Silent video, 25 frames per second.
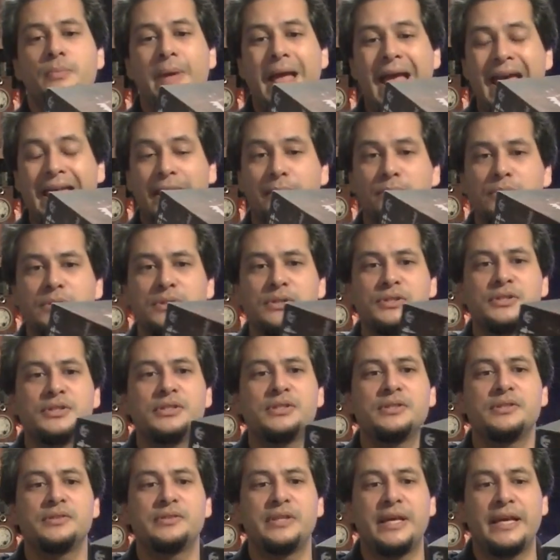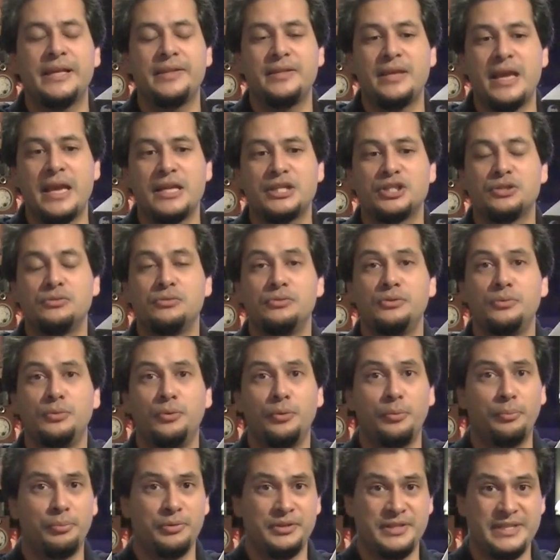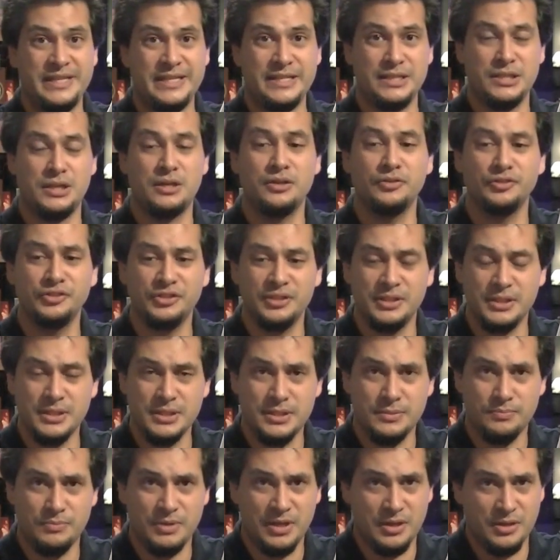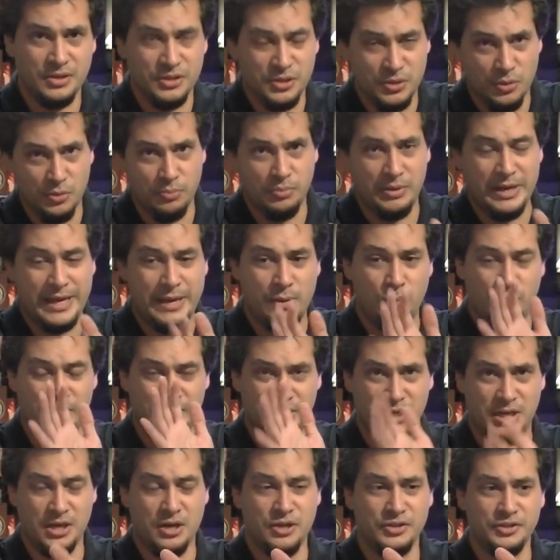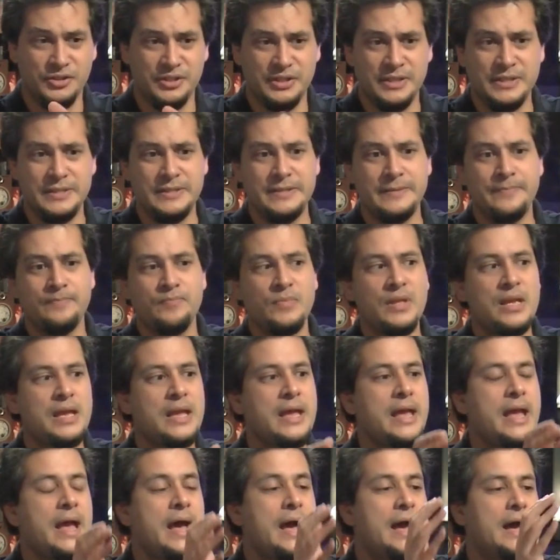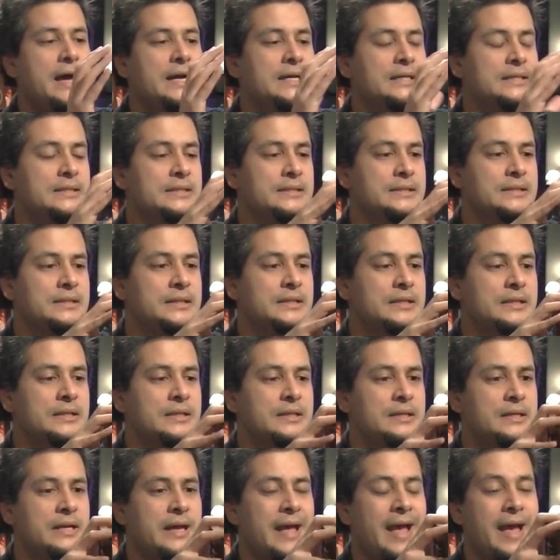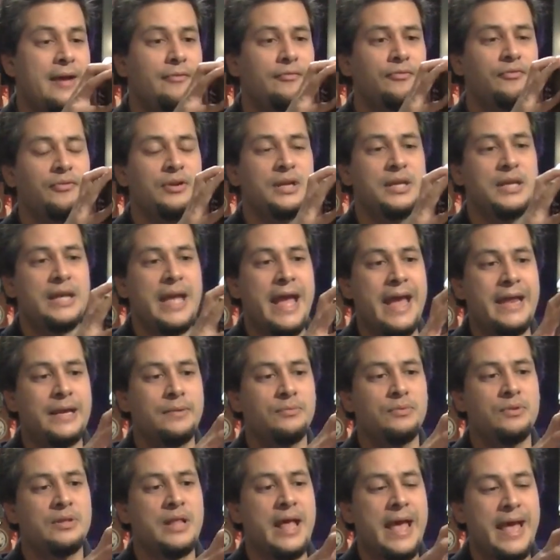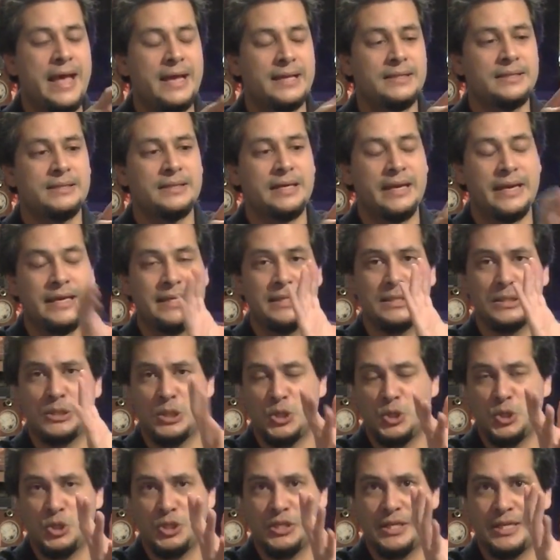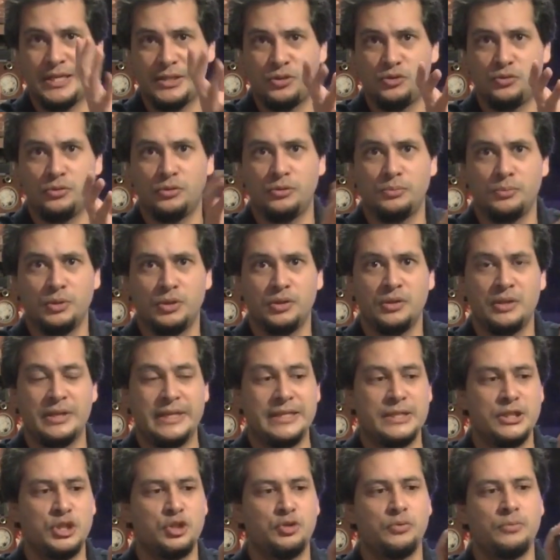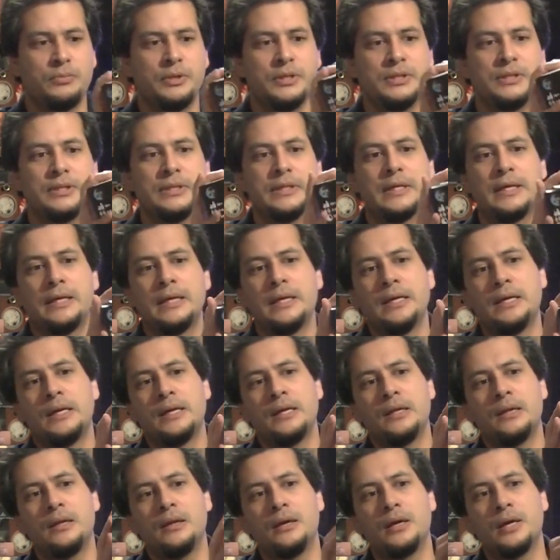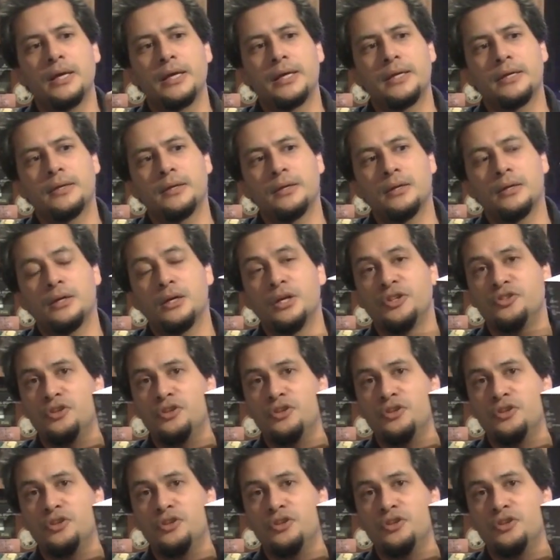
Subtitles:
animals that actually represent continents because you're playing with a continent, and every animal has a certain astronomical instrument, like a